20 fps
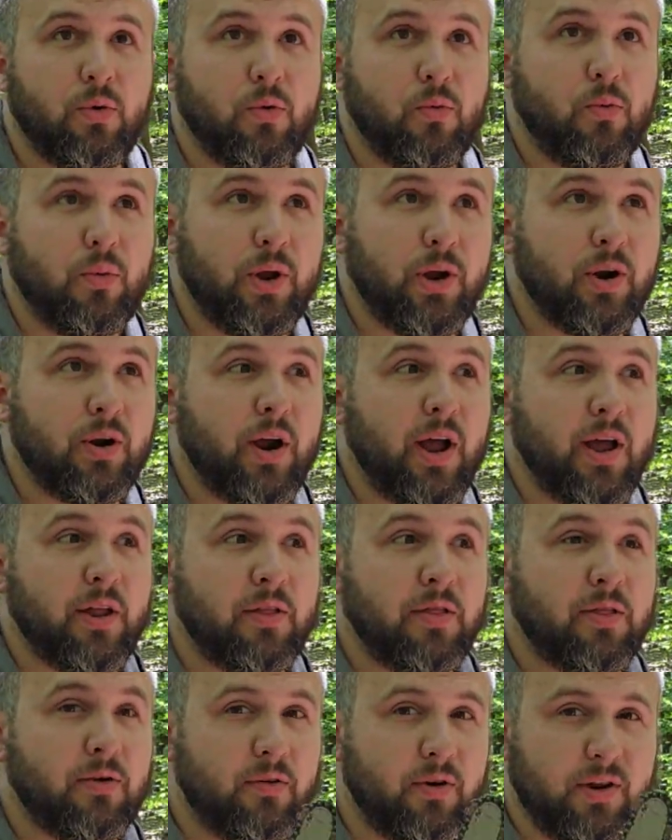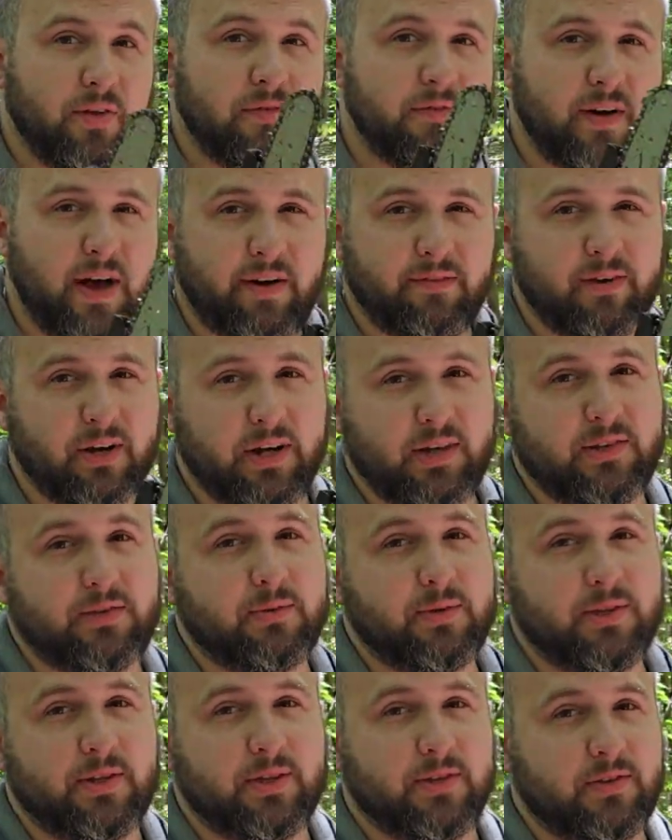we are at 35 cuts
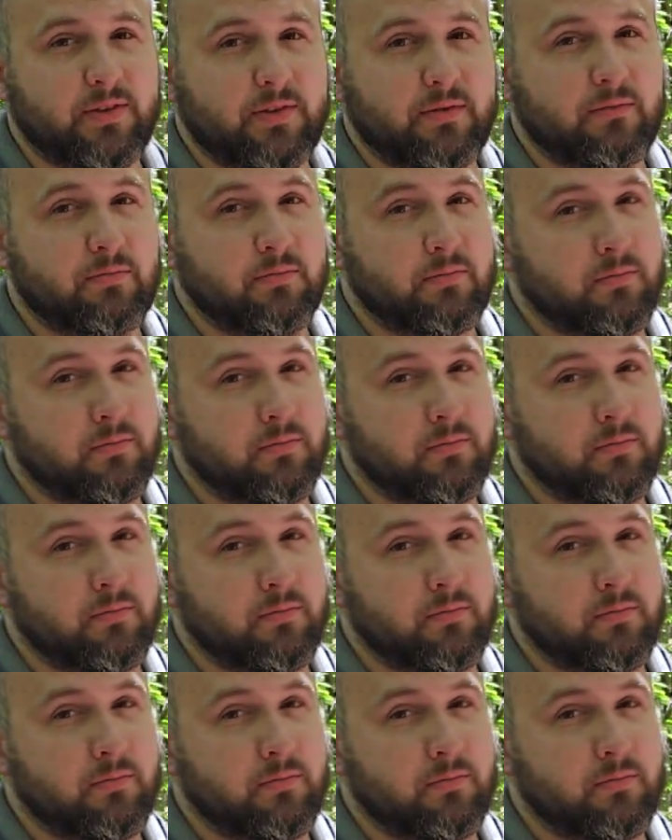with this.